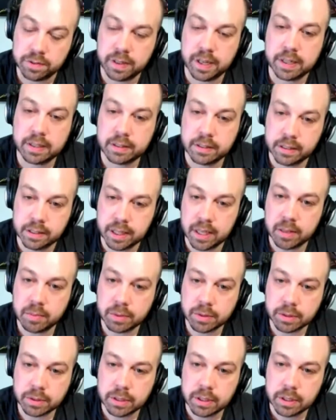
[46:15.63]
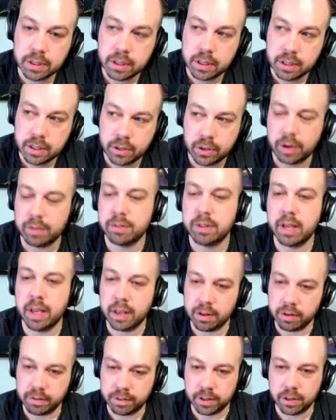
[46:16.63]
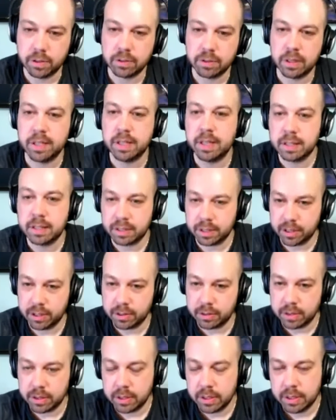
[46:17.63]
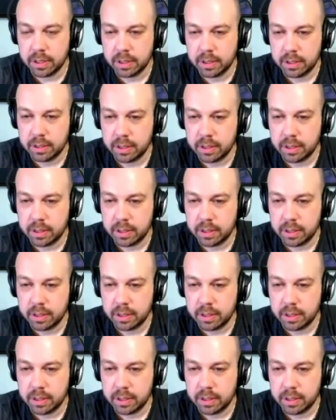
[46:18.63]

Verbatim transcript: two factor enabled, you have to get your phone and get the code